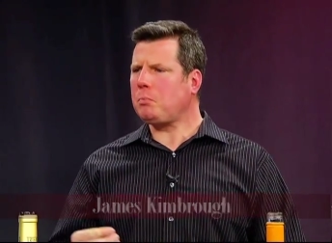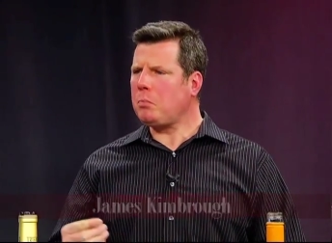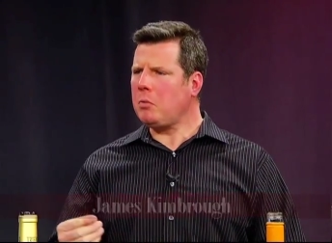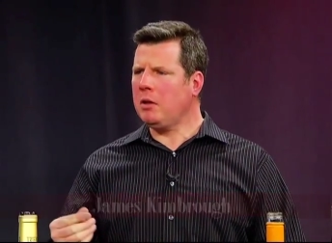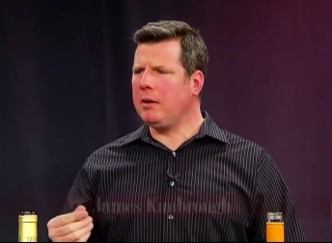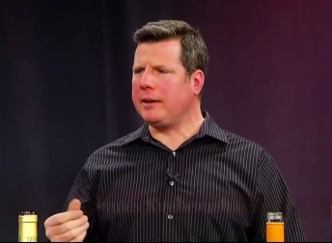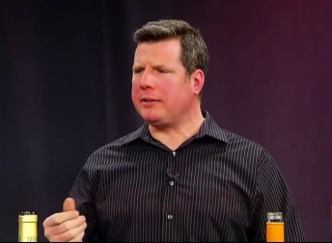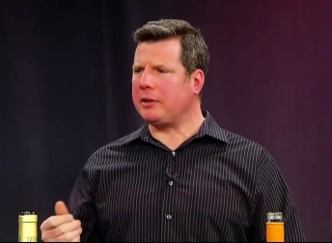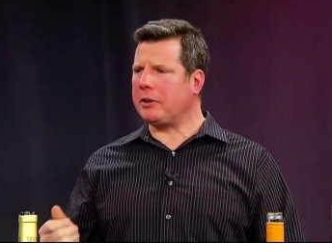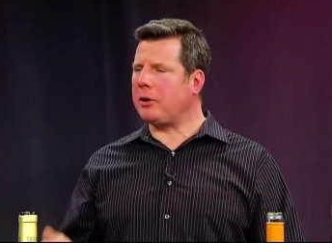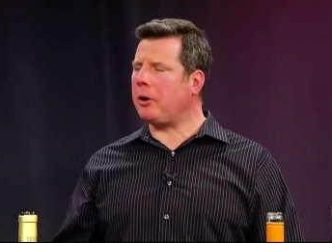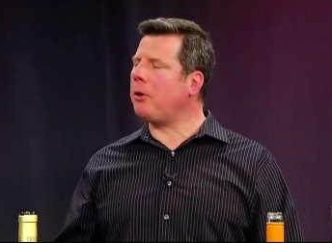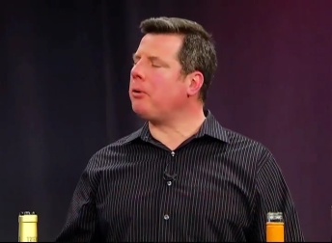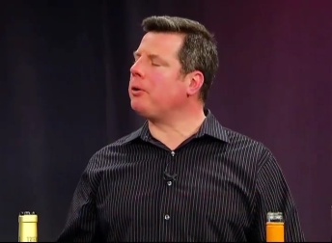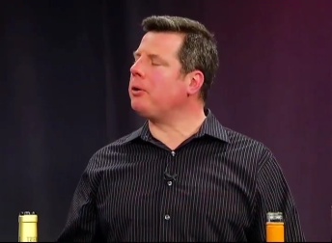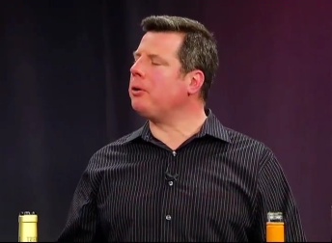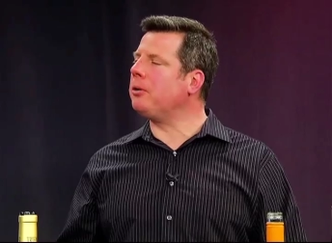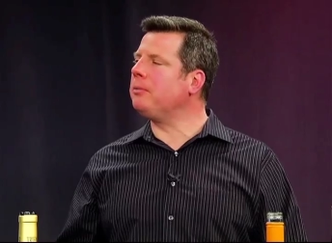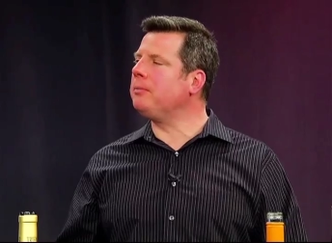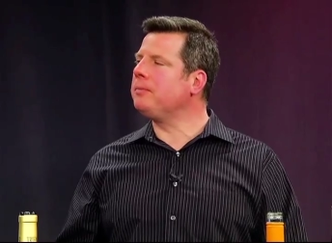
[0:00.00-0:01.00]
like the
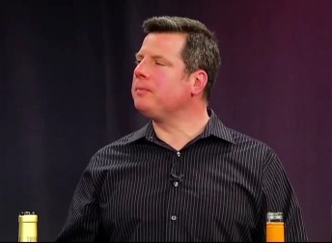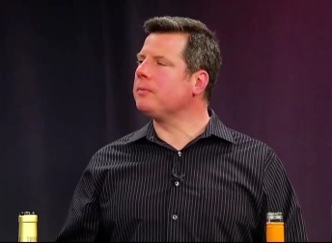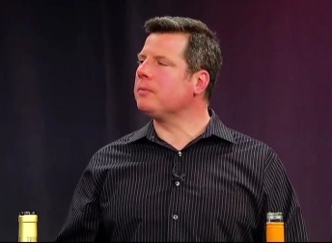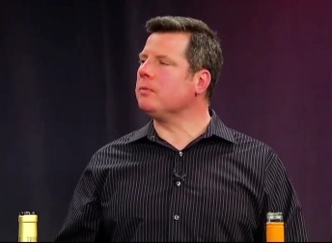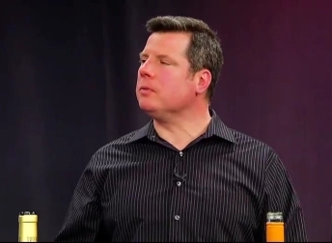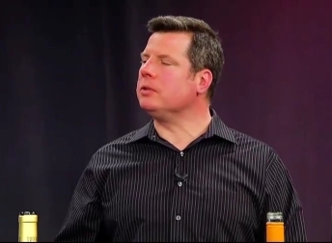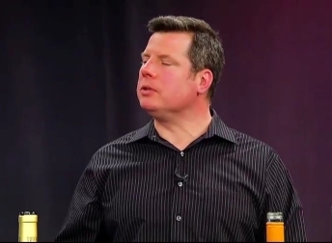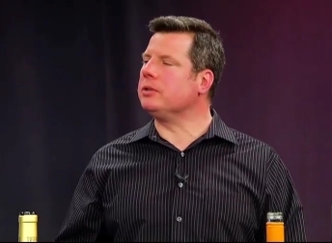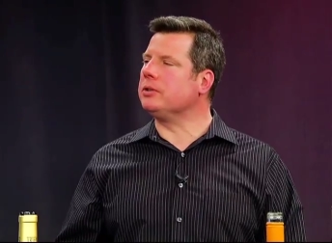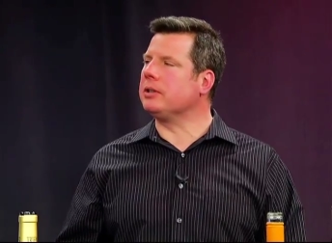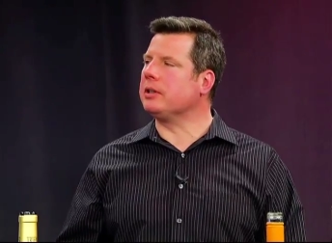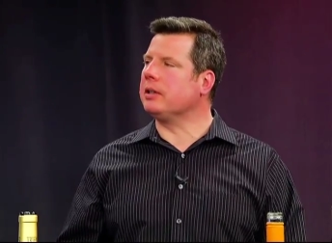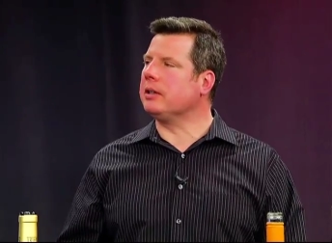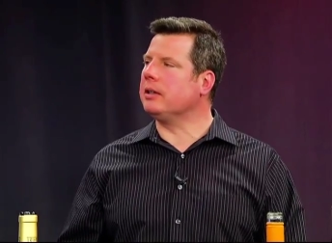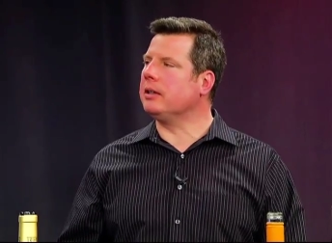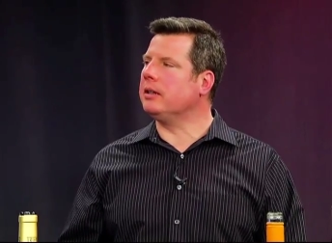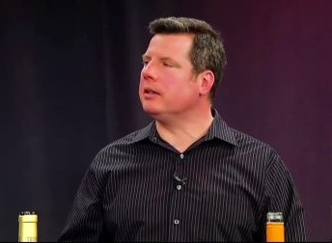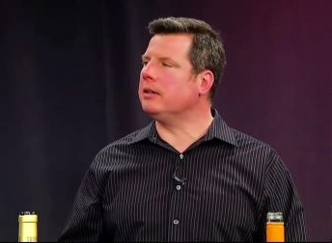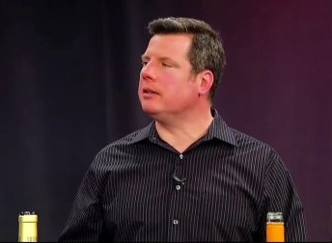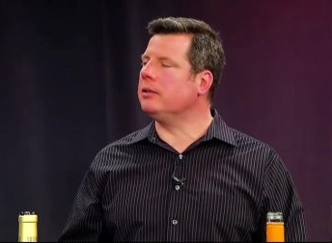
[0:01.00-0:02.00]
Kono, which is
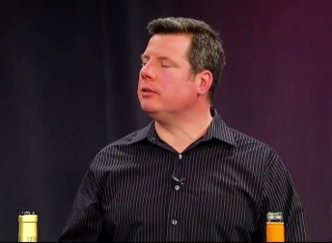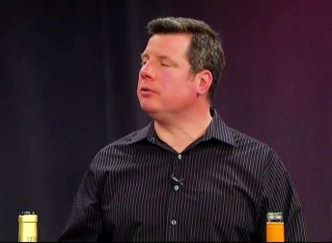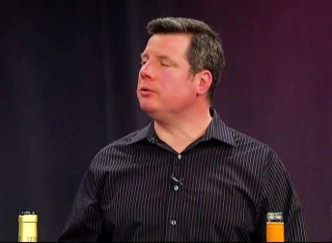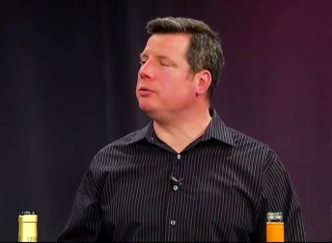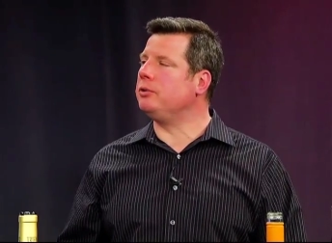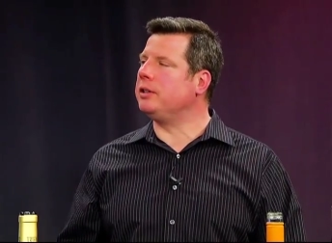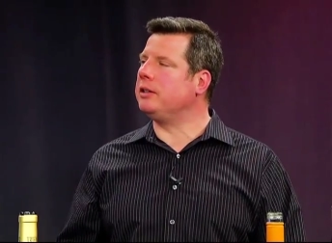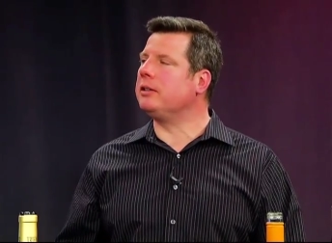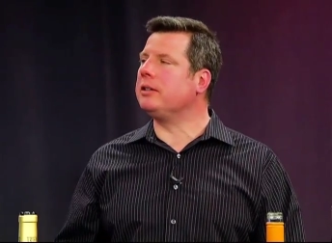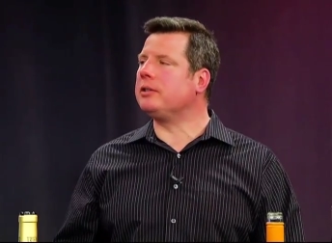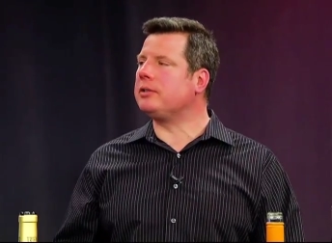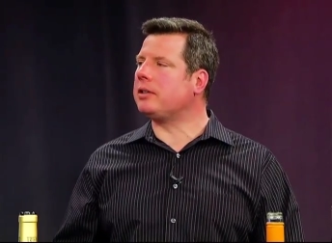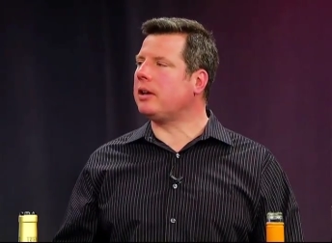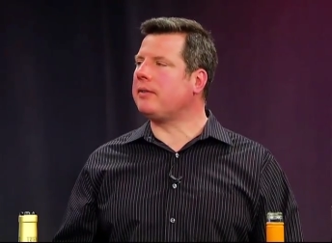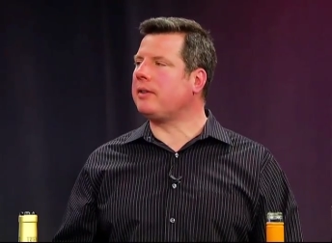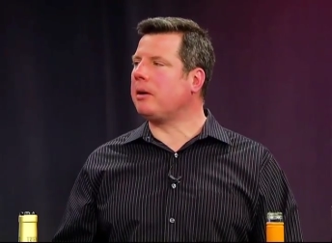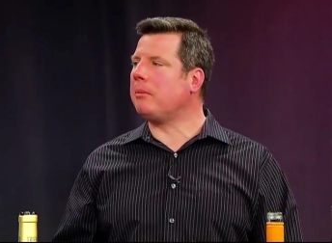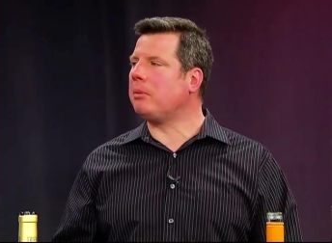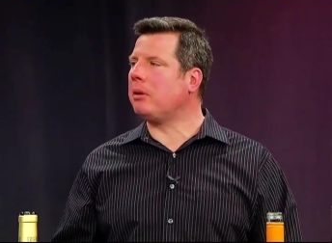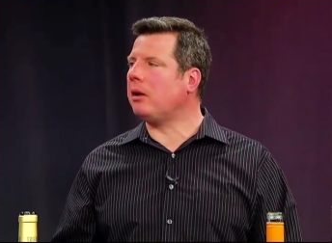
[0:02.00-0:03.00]
a, a New Zealand
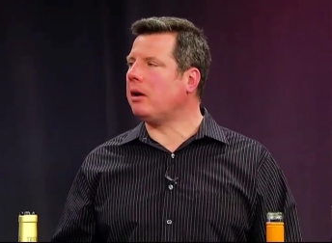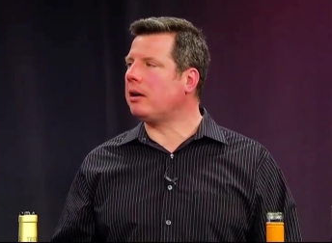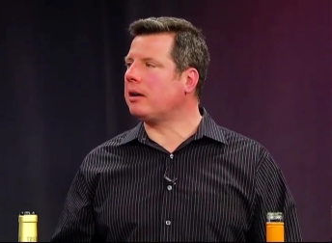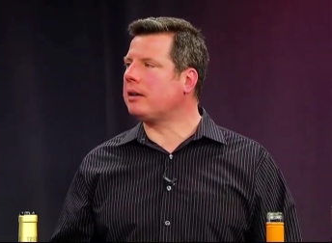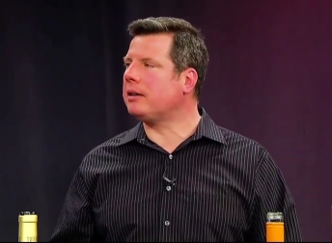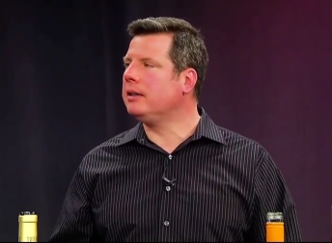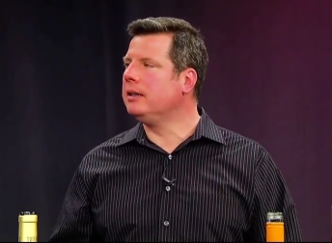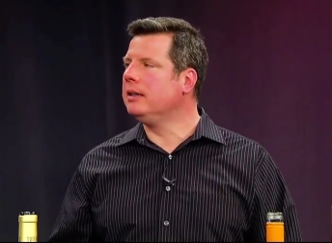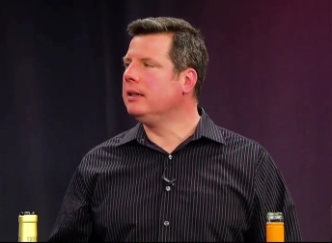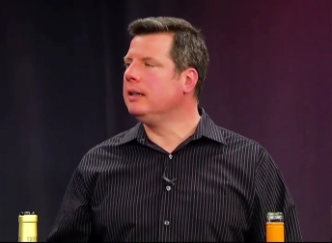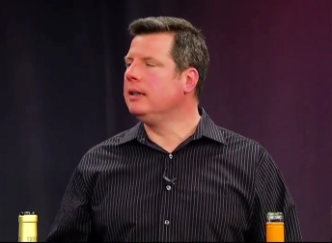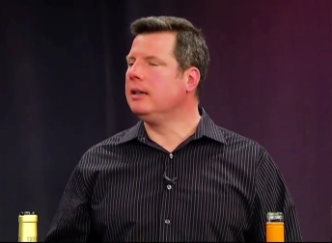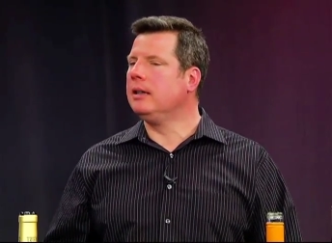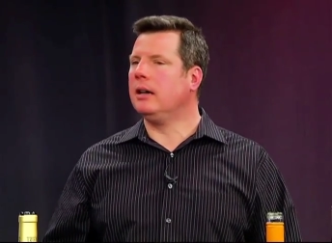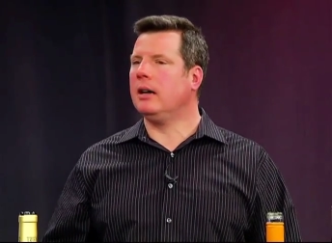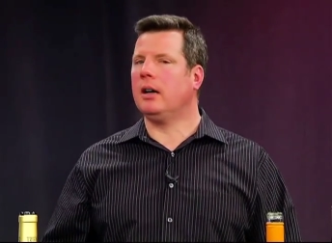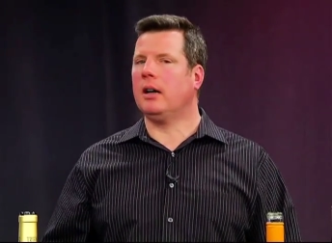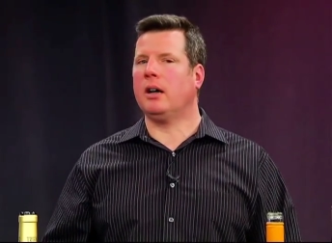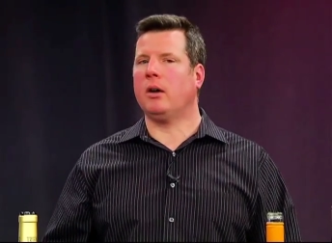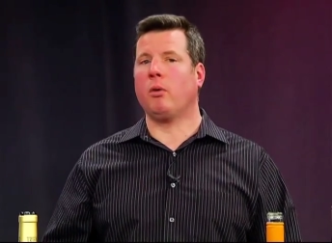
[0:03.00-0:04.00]
Sauvignon Blanc,
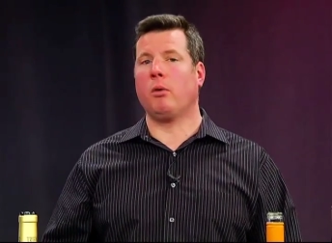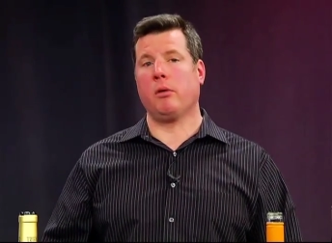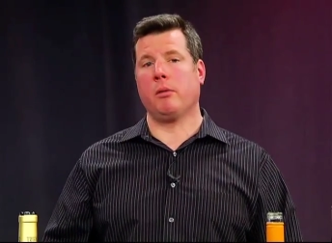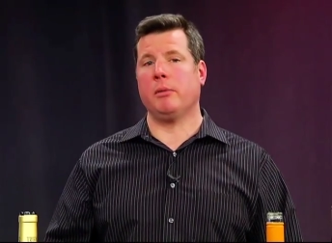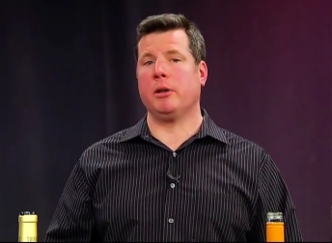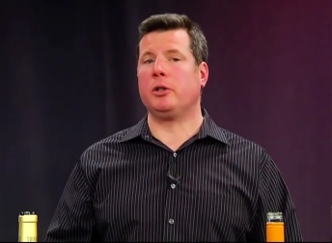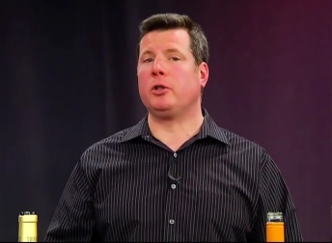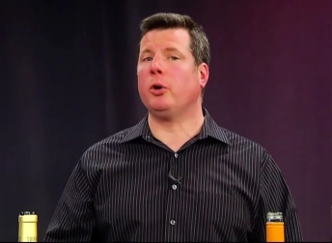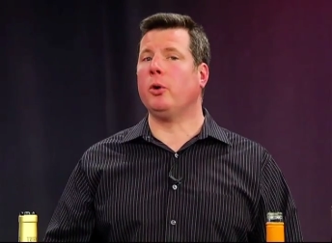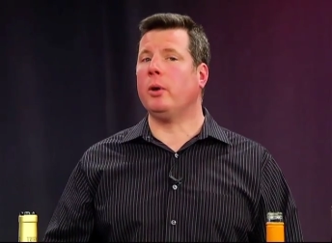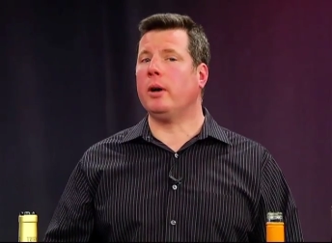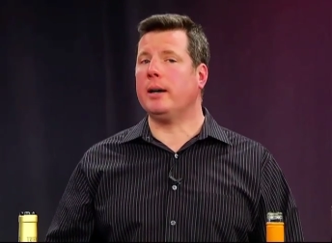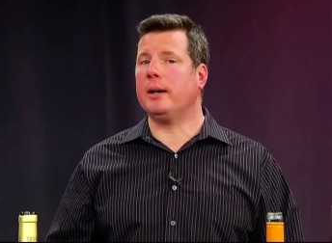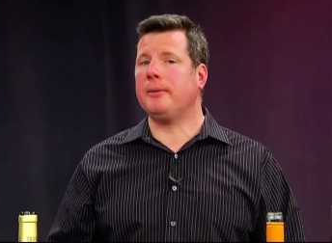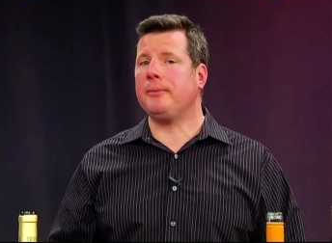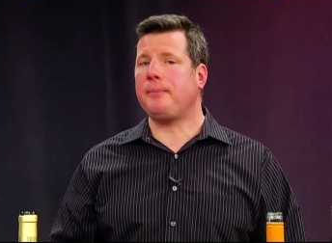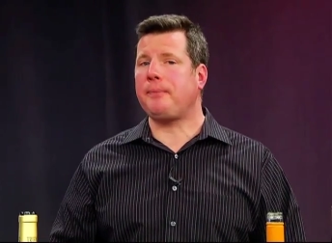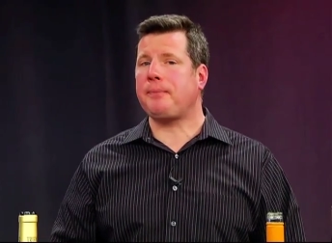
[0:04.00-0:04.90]
uh, or the Matua.